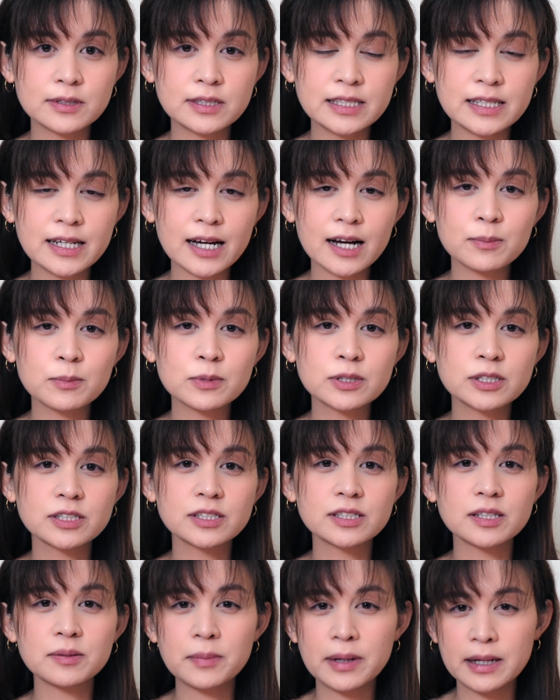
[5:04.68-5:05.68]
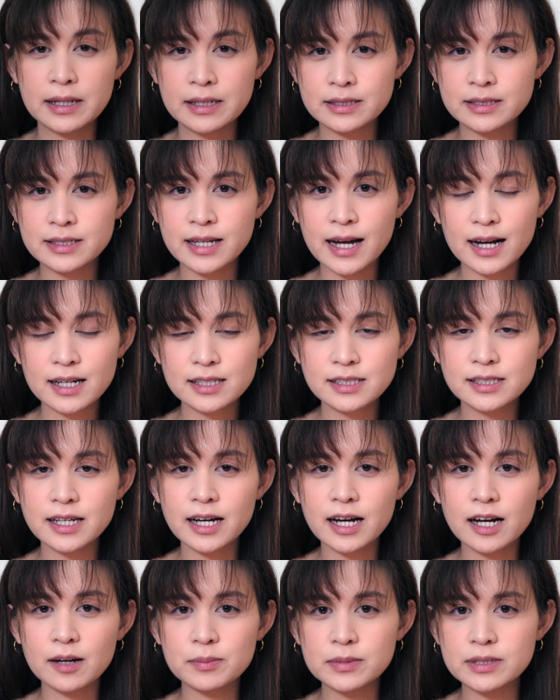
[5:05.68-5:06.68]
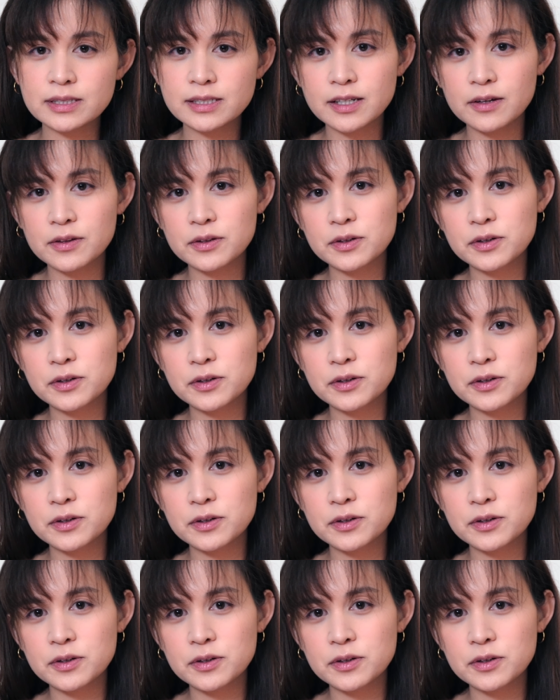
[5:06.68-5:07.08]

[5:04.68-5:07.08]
T app, which is the main taxi app in South